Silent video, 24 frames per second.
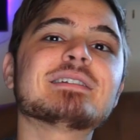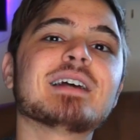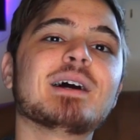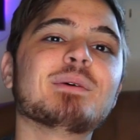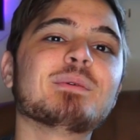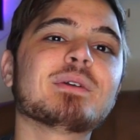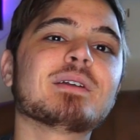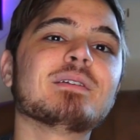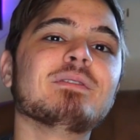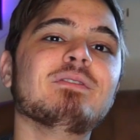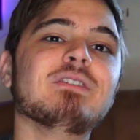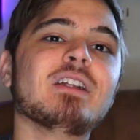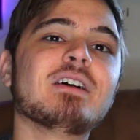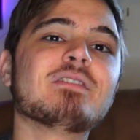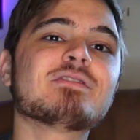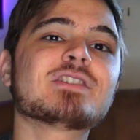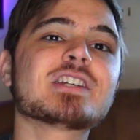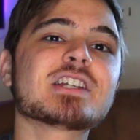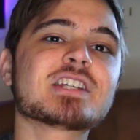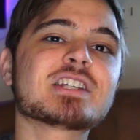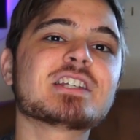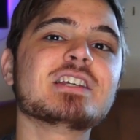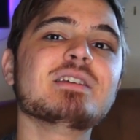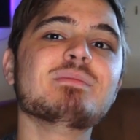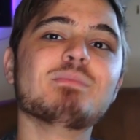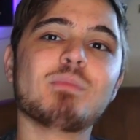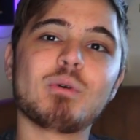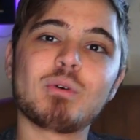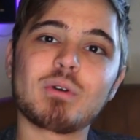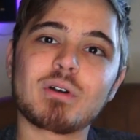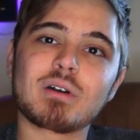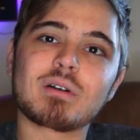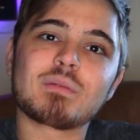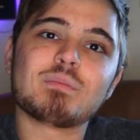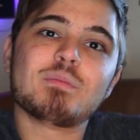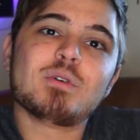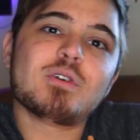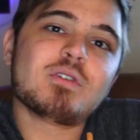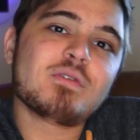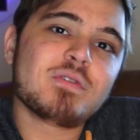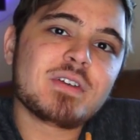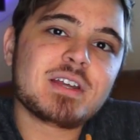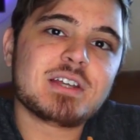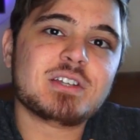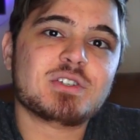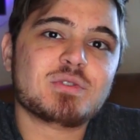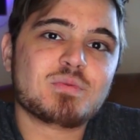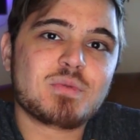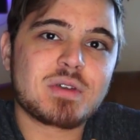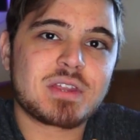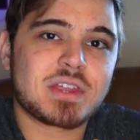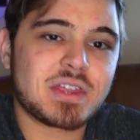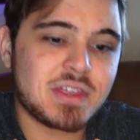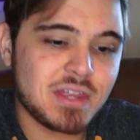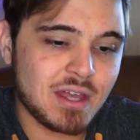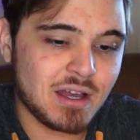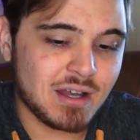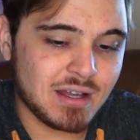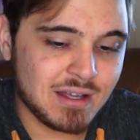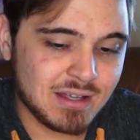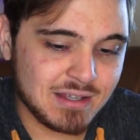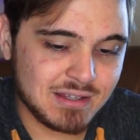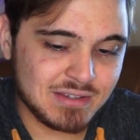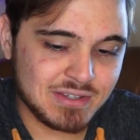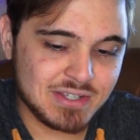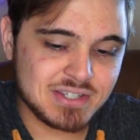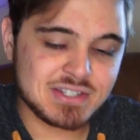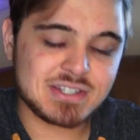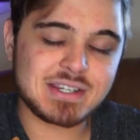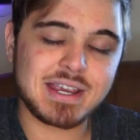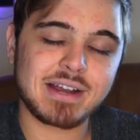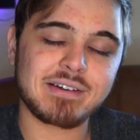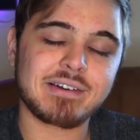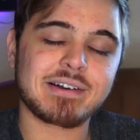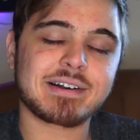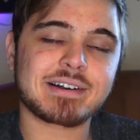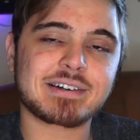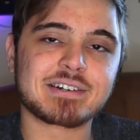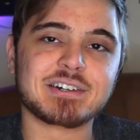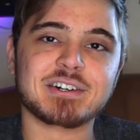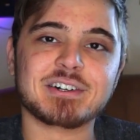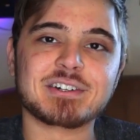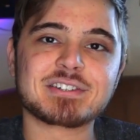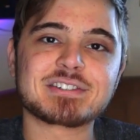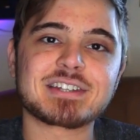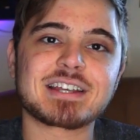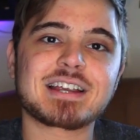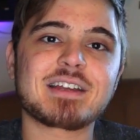I would have loved to see more movies with these characters.